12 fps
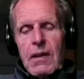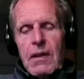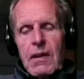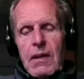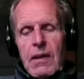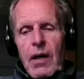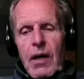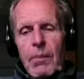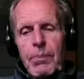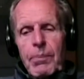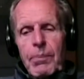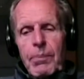caught up
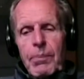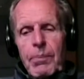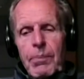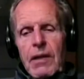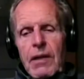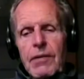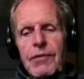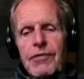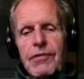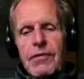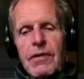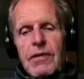in propellers and
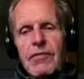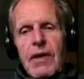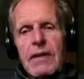things like